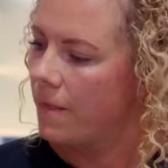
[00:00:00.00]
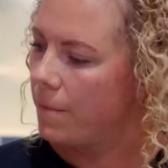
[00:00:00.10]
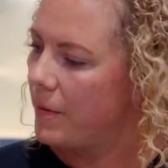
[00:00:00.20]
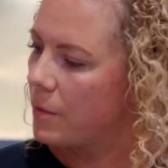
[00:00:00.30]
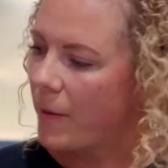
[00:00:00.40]

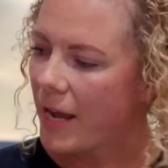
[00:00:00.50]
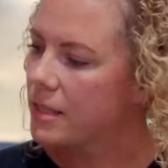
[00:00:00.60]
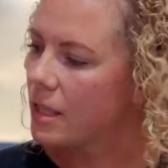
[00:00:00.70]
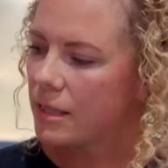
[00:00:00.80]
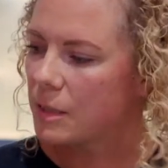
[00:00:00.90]
It
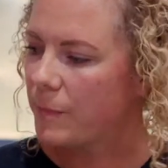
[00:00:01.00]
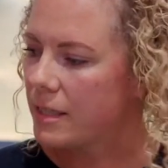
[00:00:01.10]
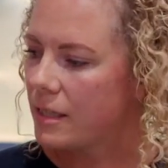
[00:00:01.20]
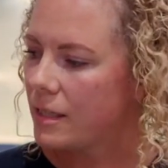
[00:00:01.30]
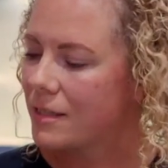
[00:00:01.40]
depends on the
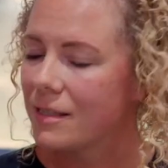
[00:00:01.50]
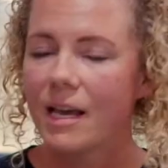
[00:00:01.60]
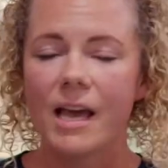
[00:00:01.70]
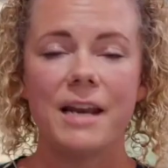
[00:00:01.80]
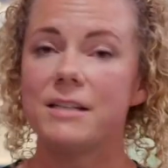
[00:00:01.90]
species
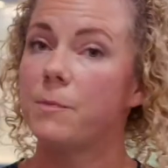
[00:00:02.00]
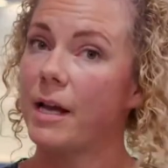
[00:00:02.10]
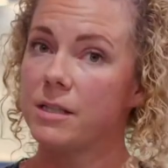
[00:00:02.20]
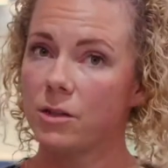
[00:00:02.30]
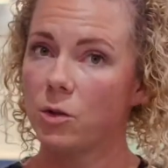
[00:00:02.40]
and it
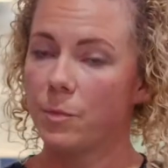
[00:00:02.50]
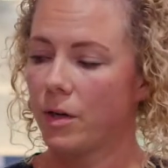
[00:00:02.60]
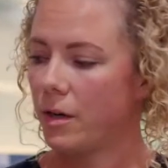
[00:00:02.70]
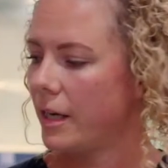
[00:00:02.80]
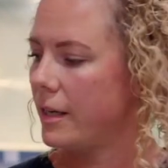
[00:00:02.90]
depends on the
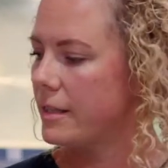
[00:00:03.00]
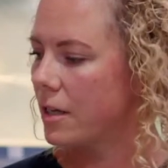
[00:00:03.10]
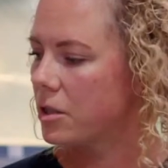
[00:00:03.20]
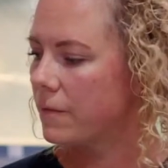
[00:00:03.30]
bird. It is actually